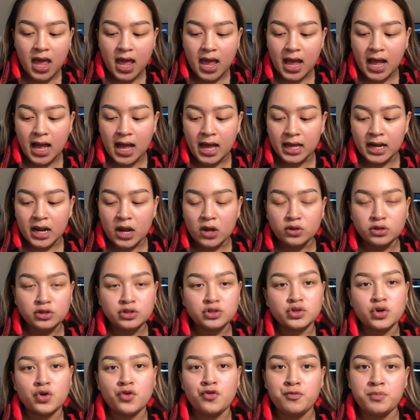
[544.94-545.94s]
and I only
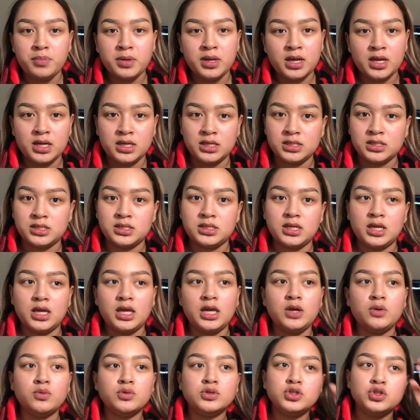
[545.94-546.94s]
drove because
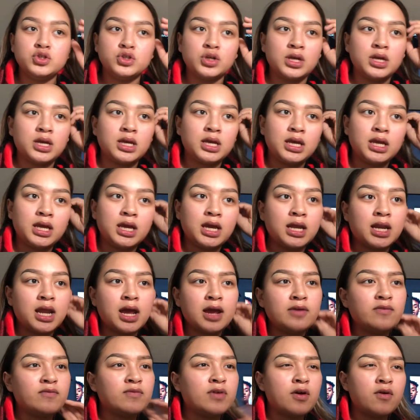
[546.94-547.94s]
he was drinking, and
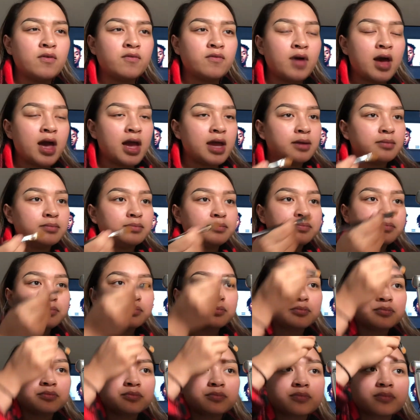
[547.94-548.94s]
I felt fine.
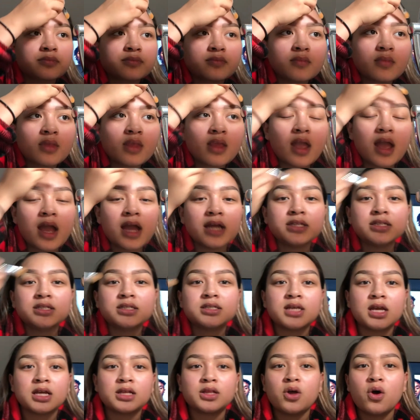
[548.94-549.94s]
I
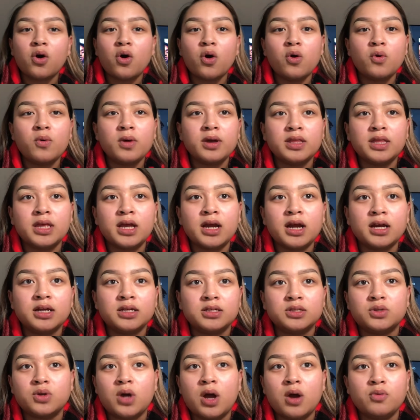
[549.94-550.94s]
just, like, the whole way there,
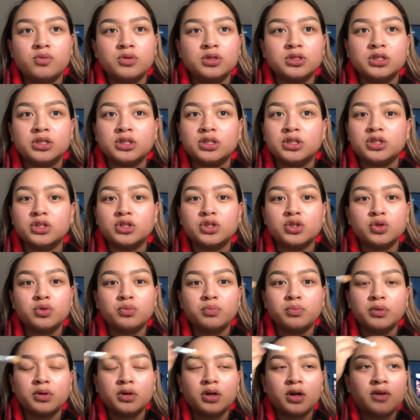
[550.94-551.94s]
I was just
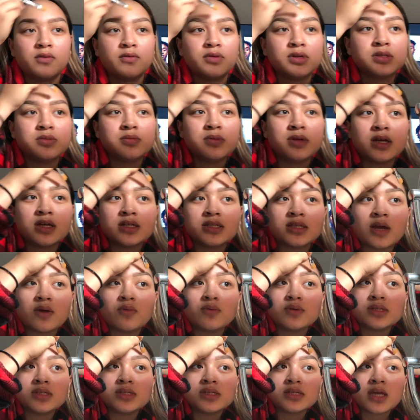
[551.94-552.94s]
super nervous because I
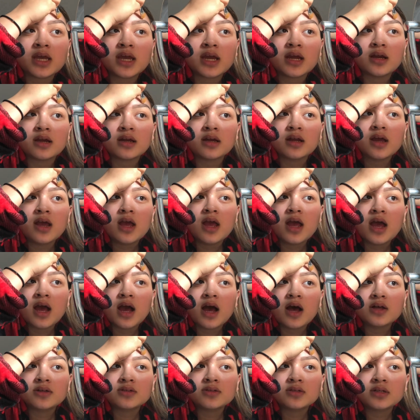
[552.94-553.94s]
was scared.
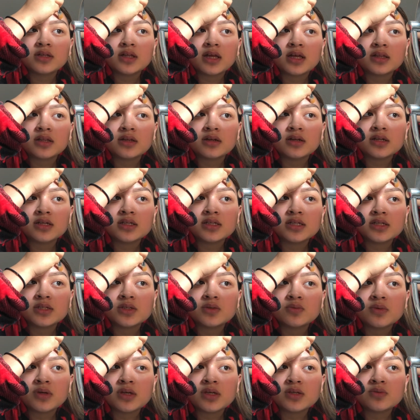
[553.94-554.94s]
I was only like 36
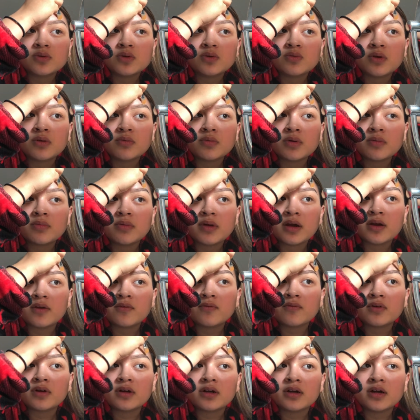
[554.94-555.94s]
weeks. We weren't prepared
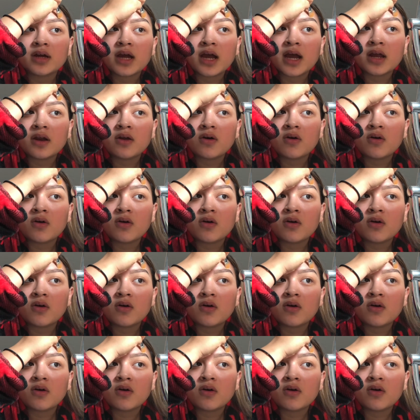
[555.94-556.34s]
for her at